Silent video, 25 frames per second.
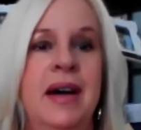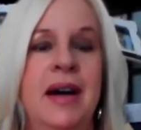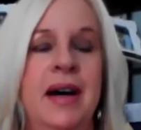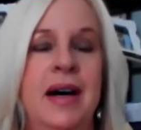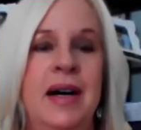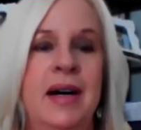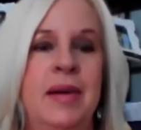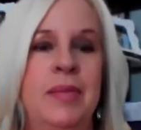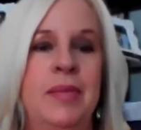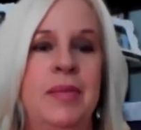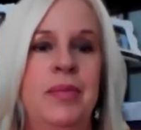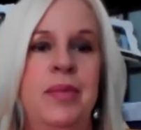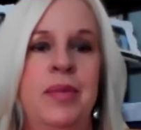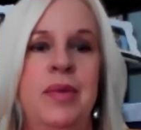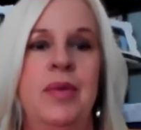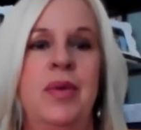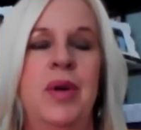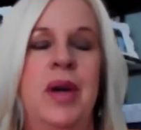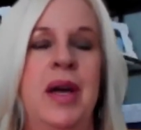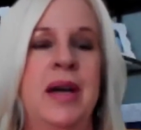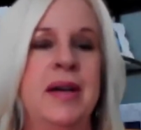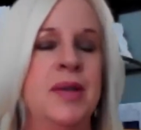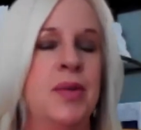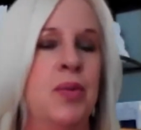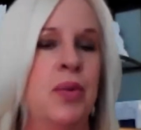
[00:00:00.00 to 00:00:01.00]
Um,
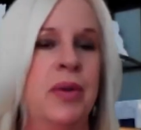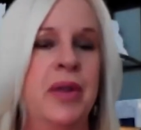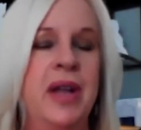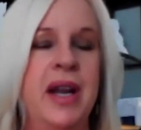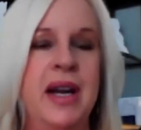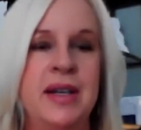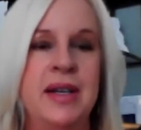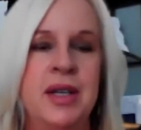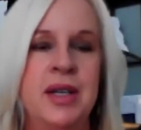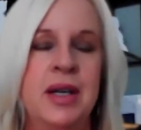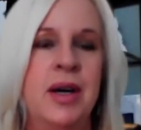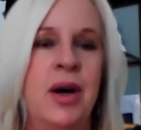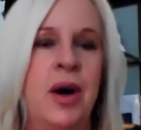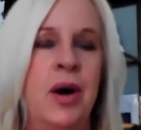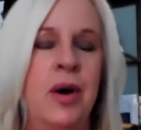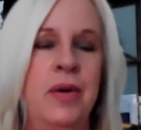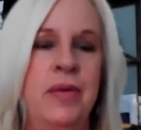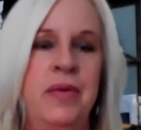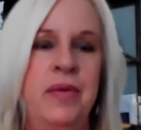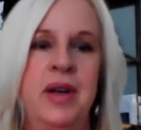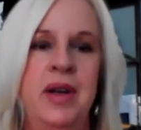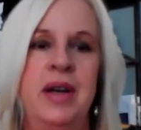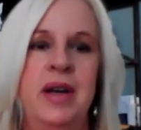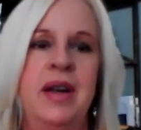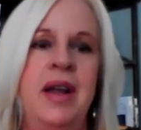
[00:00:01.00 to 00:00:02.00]
as related to
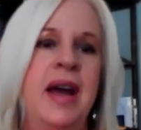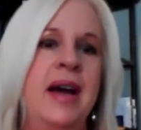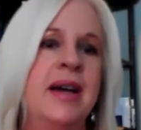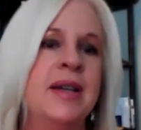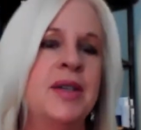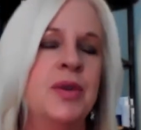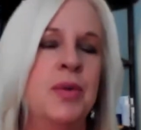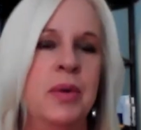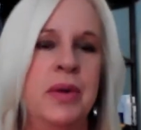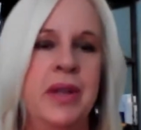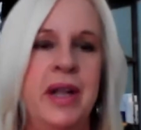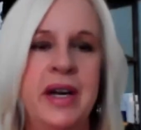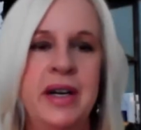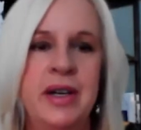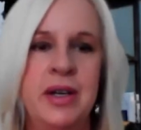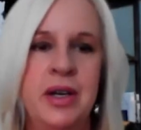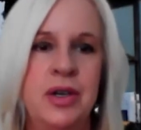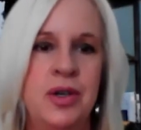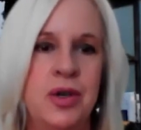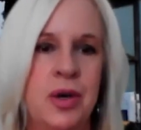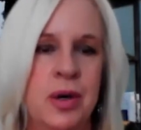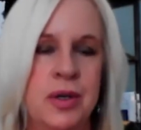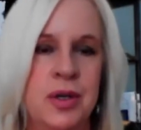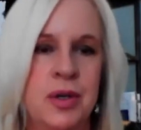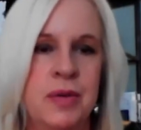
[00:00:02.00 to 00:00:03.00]
COVID, as related to
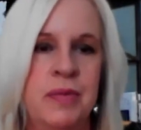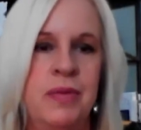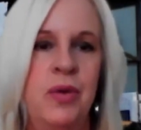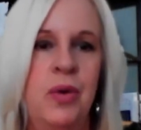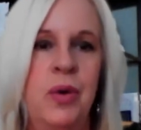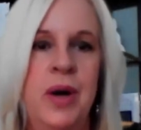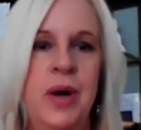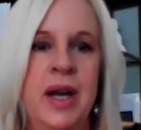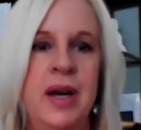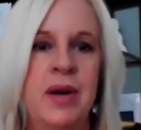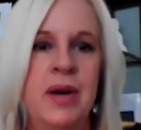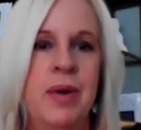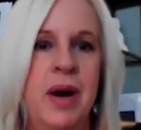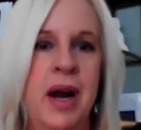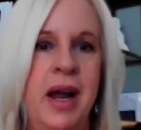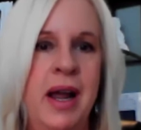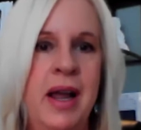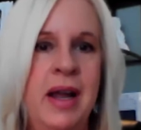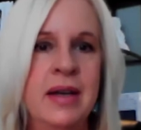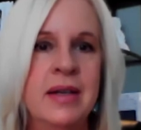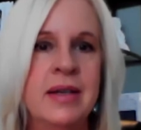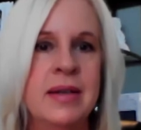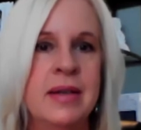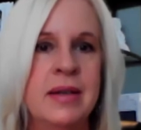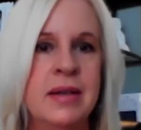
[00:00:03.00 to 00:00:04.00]
George Floyd,
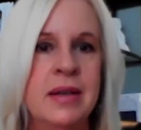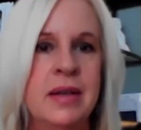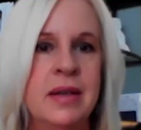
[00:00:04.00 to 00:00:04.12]
right?